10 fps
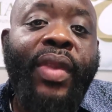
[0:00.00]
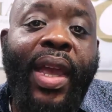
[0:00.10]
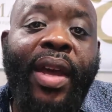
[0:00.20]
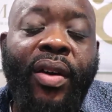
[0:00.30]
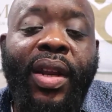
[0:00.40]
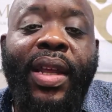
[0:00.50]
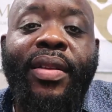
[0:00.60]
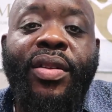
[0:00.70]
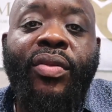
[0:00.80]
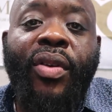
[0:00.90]
Head on
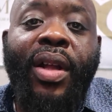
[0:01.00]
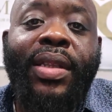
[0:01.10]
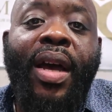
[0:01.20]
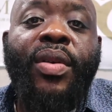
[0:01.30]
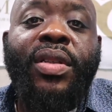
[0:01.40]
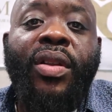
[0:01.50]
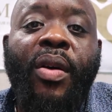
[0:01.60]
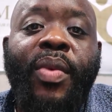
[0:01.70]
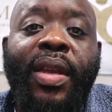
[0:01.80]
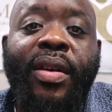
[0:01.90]
into the Royal Towers
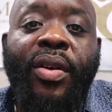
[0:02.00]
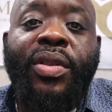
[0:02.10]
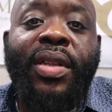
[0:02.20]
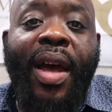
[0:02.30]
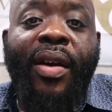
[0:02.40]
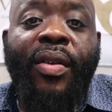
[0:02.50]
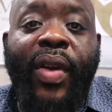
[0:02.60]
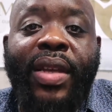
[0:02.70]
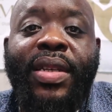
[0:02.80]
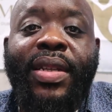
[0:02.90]
lobby, go to the
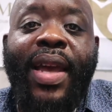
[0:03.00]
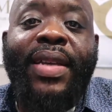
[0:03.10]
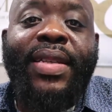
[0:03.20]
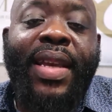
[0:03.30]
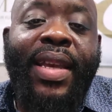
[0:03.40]
Aquaventure desk,